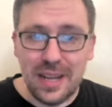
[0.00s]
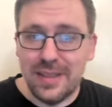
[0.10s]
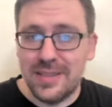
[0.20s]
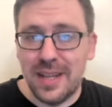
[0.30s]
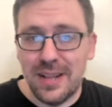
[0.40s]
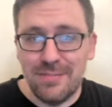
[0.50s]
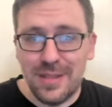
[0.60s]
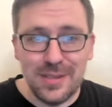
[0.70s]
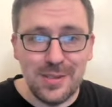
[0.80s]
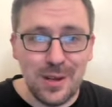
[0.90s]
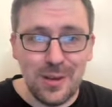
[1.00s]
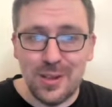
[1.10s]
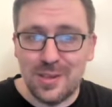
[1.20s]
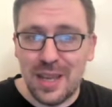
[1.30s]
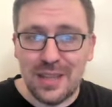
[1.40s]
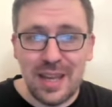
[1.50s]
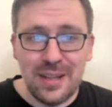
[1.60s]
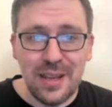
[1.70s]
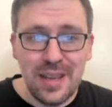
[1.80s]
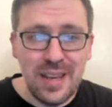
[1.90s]
that's not necessarily saying
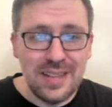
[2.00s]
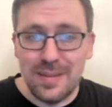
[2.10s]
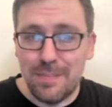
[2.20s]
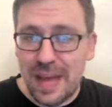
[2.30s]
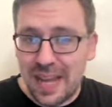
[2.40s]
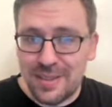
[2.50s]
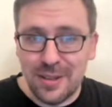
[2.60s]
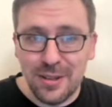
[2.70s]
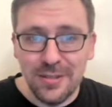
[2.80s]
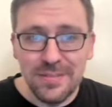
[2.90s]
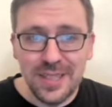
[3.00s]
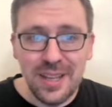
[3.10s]
that it's a bad deal,